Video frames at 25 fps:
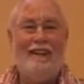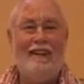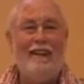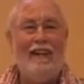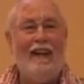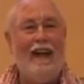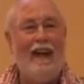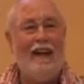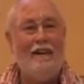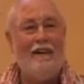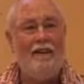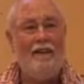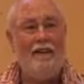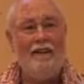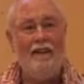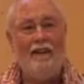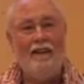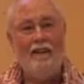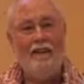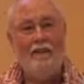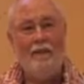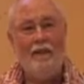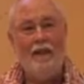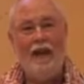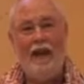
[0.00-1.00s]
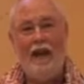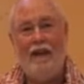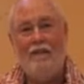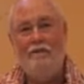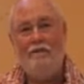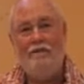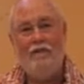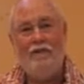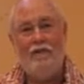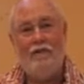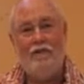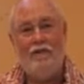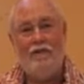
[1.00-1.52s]
that we
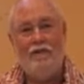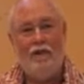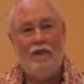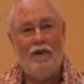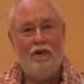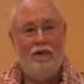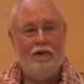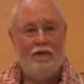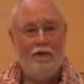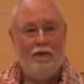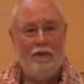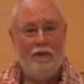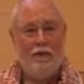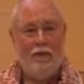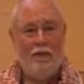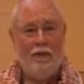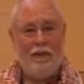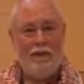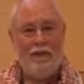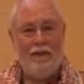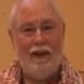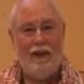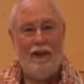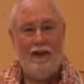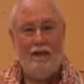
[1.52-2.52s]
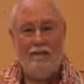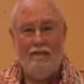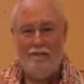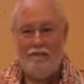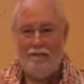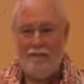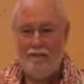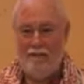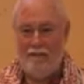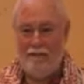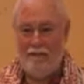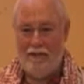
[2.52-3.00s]
had for dessert one time.